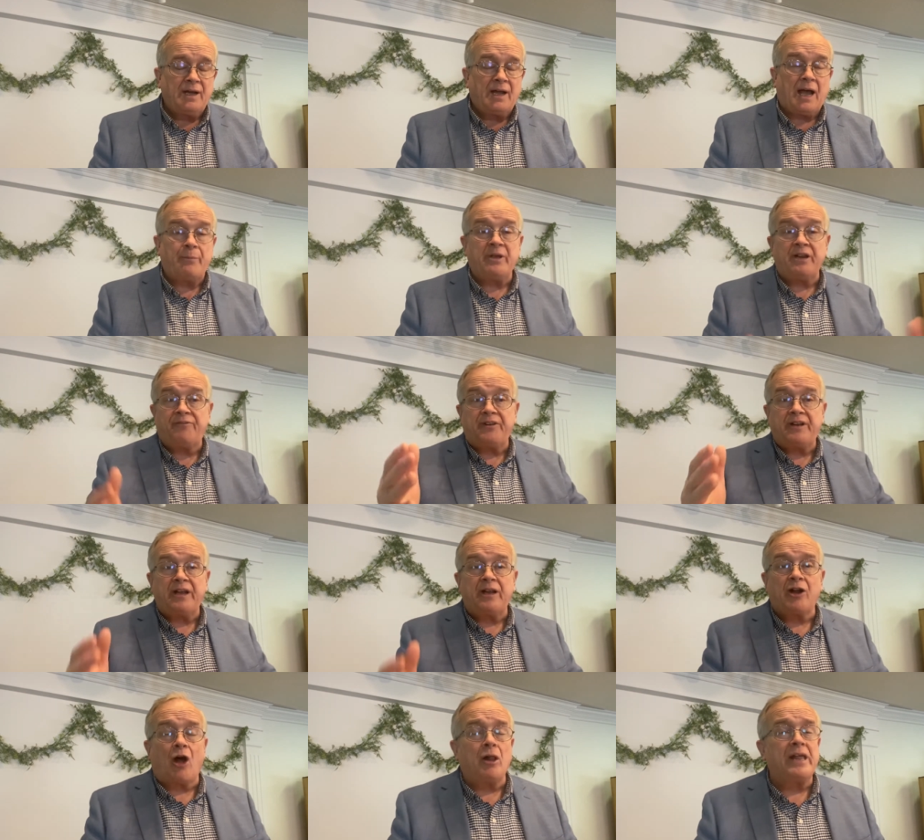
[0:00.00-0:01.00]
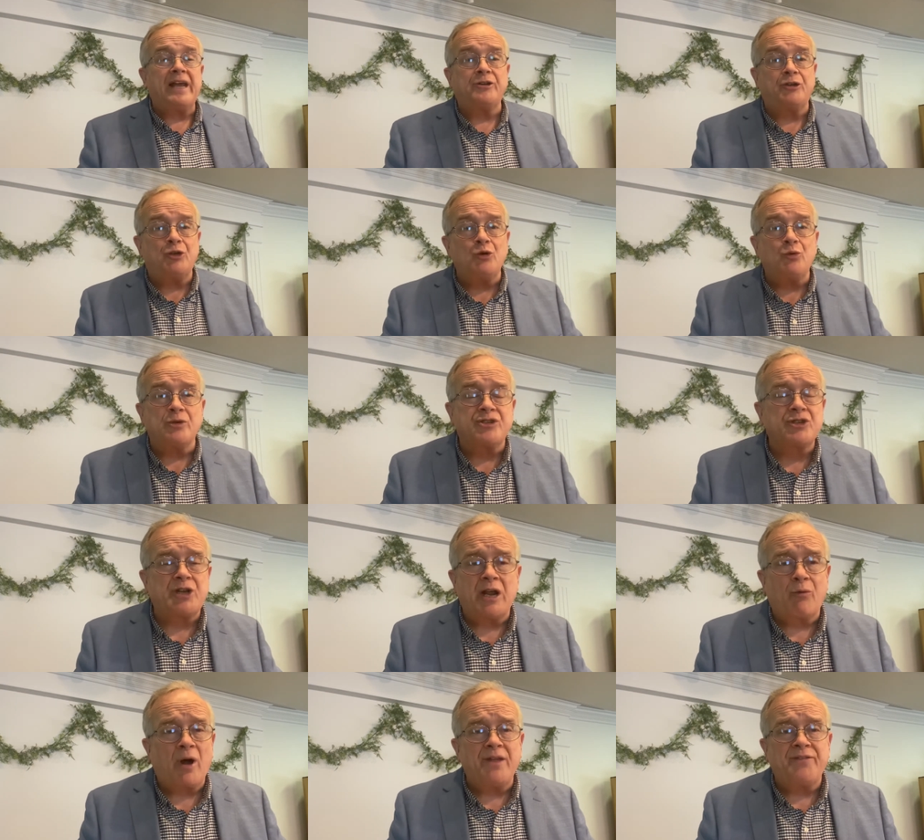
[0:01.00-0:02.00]
I mean, if he did, all he had to do was
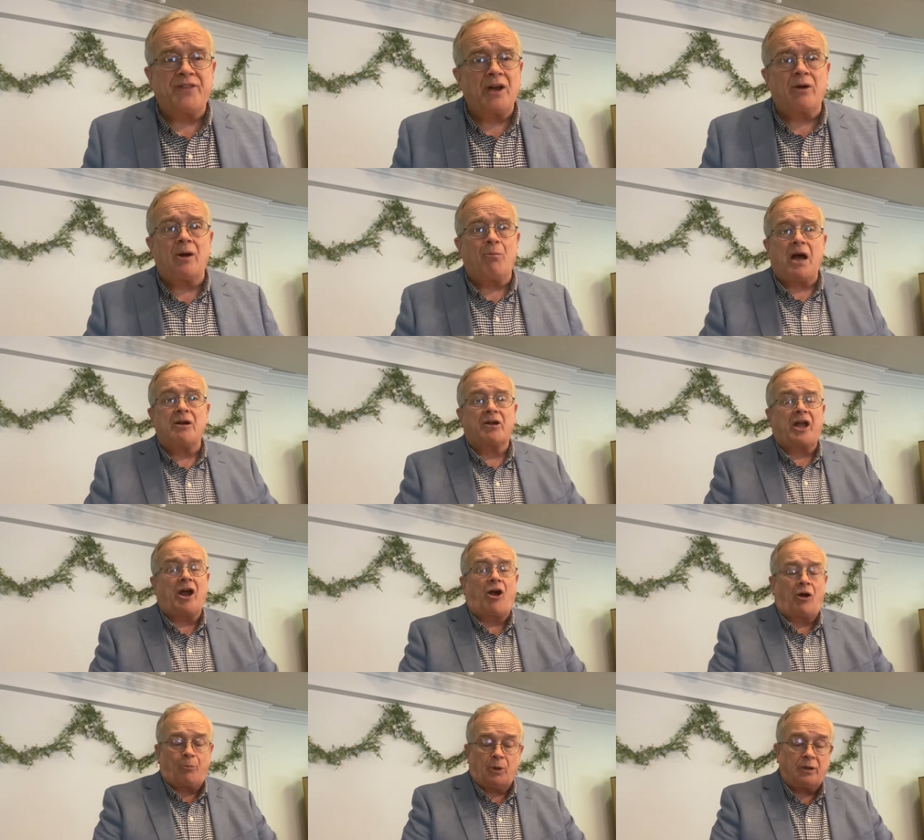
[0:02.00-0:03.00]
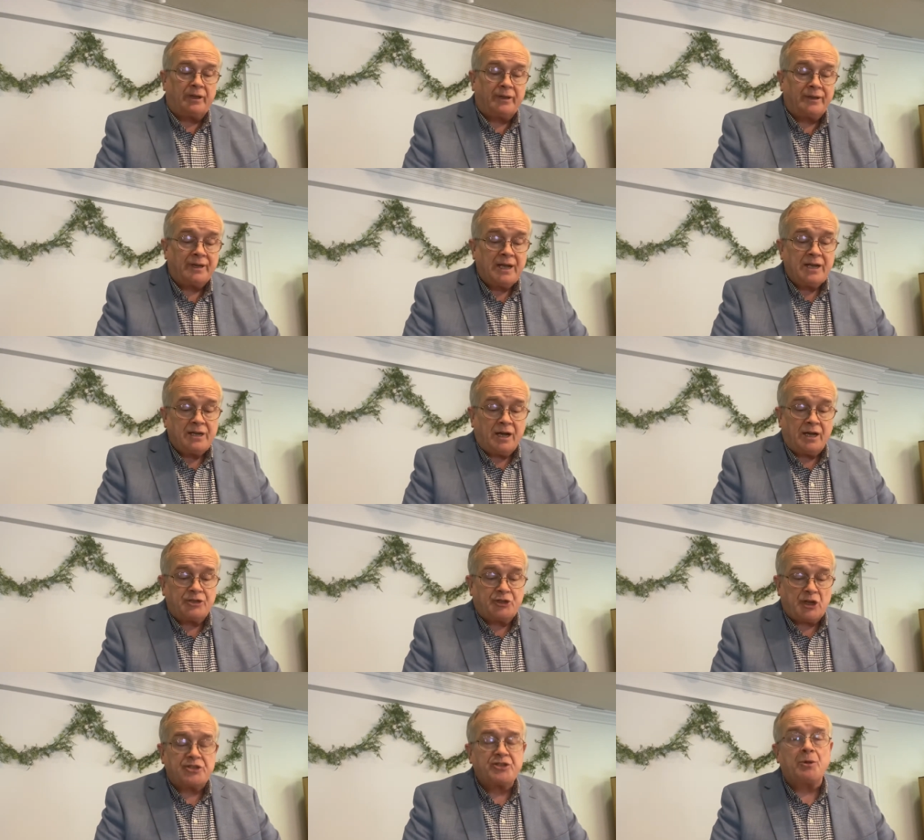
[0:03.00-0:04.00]
stay right there at Mount Carmel, and uh,
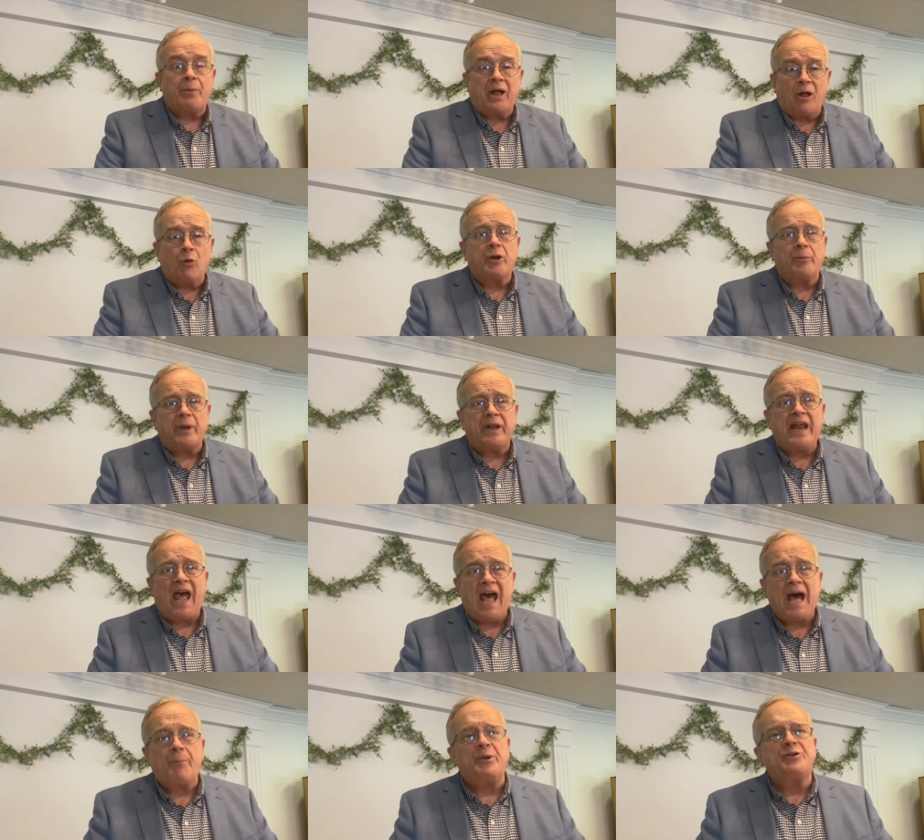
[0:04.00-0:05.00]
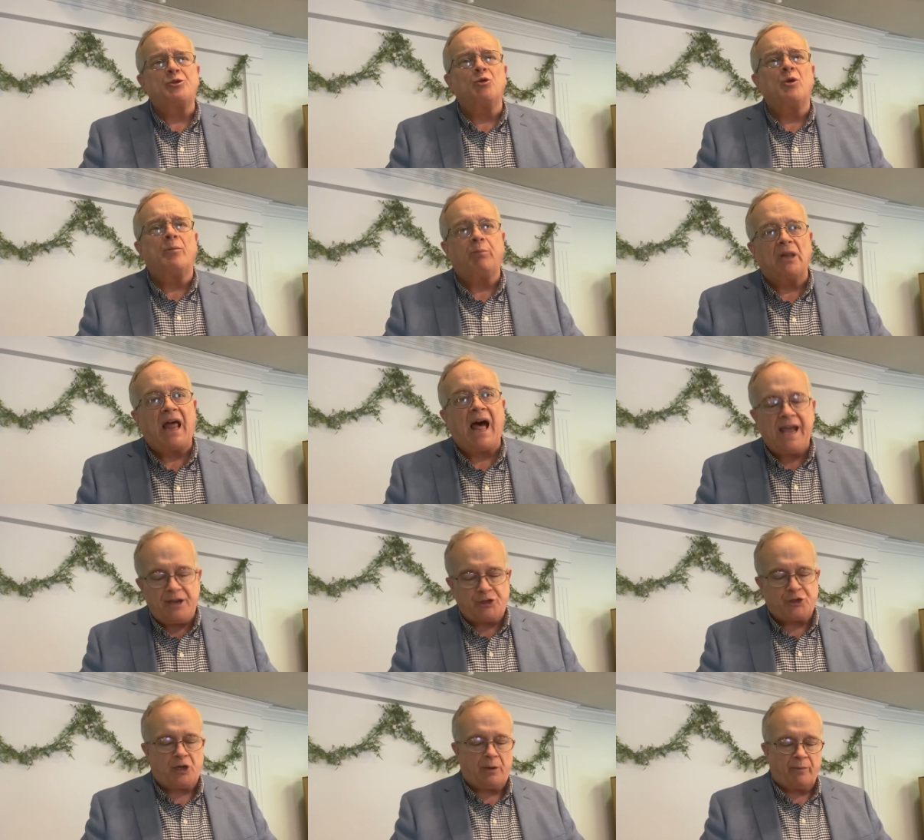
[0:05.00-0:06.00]
Jezebel would have been happy to
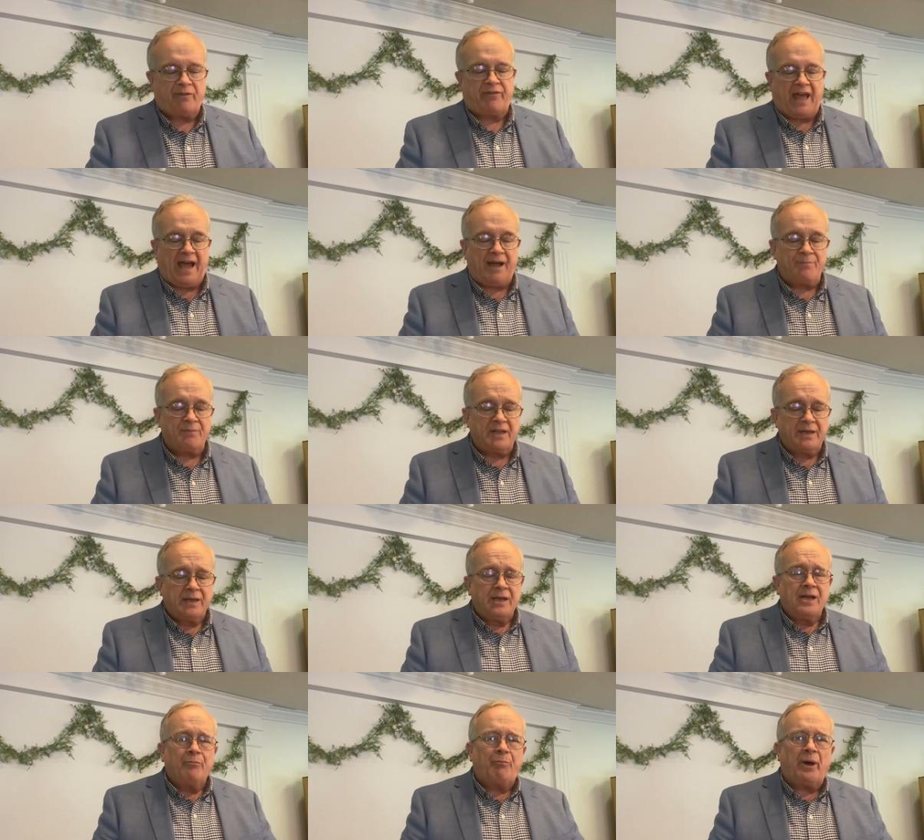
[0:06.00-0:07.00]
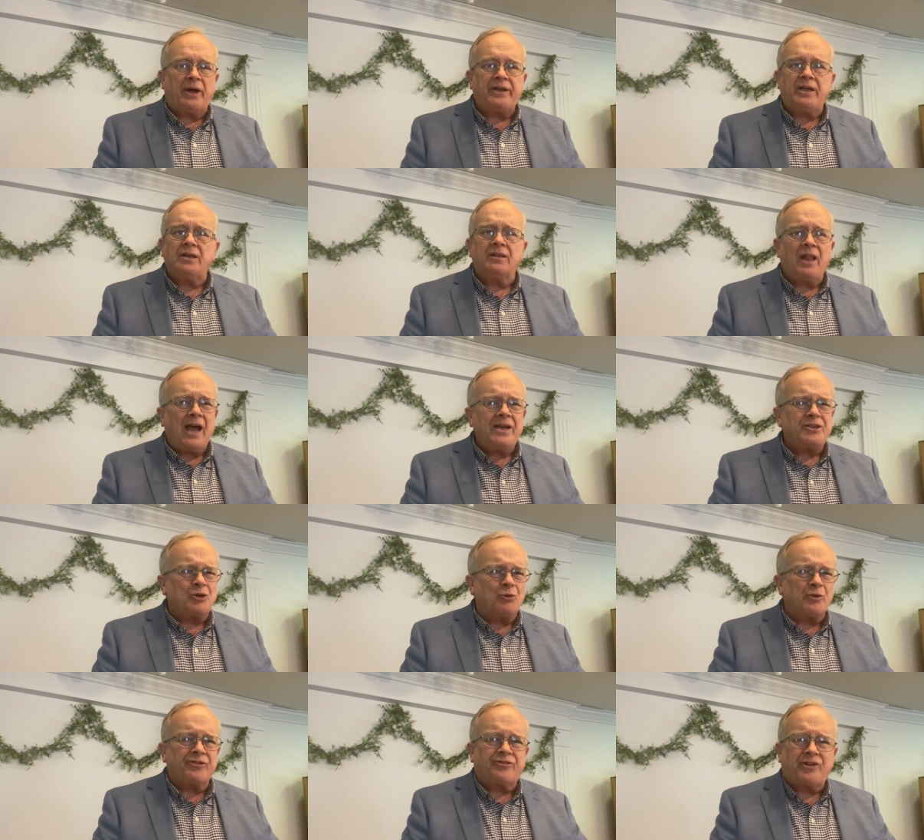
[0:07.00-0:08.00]
oblige him of that. But Elijah
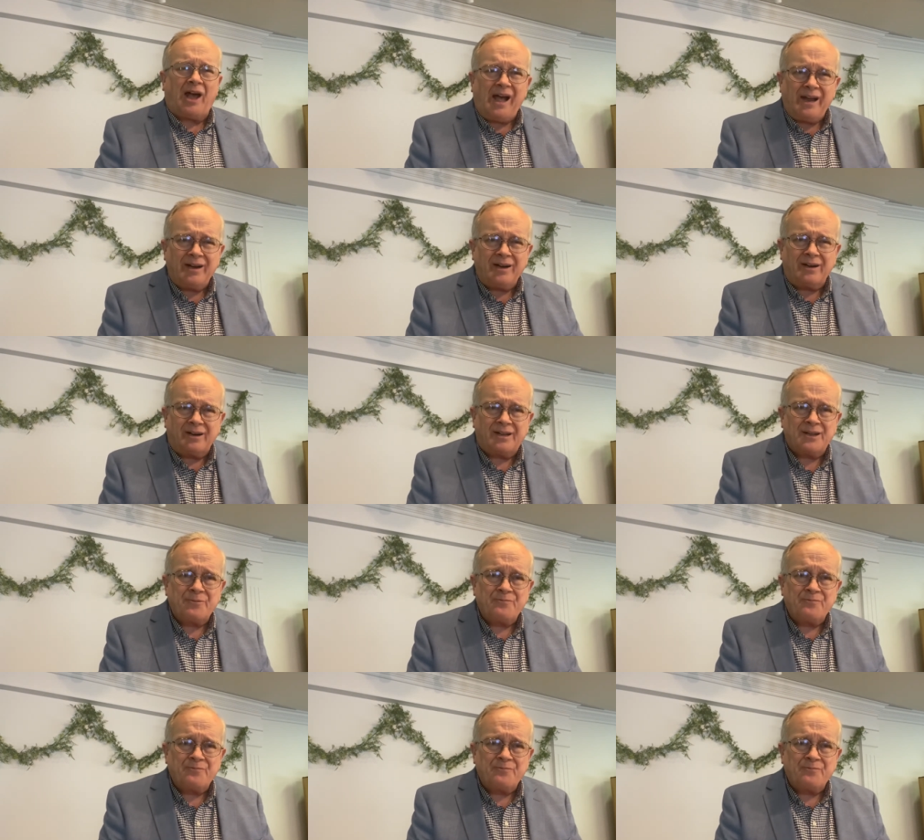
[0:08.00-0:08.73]
was tired.